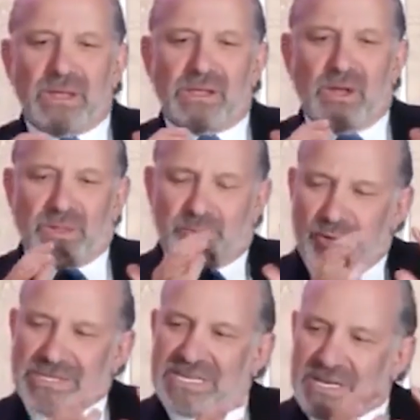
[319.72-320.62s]
you know, the
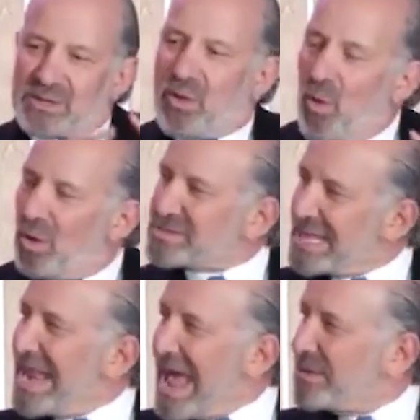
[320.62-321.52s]
president calls
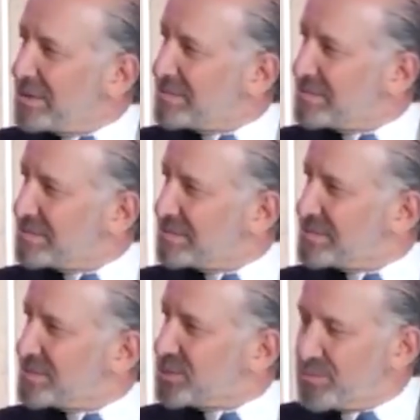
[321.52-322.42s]
that
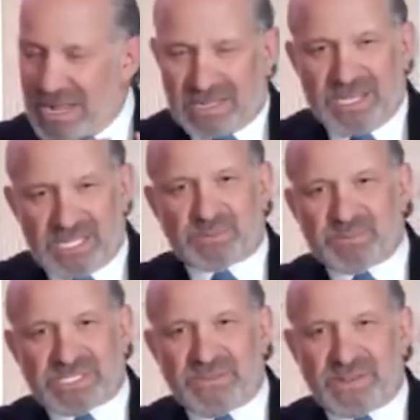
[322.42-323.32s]
out directly and
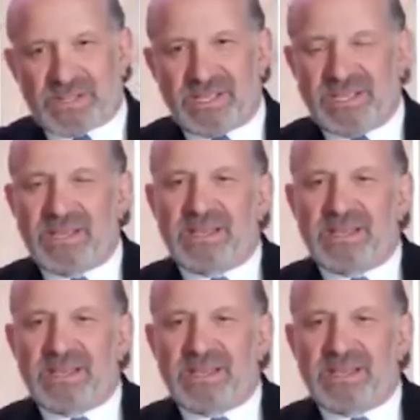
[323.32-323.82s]
specifically,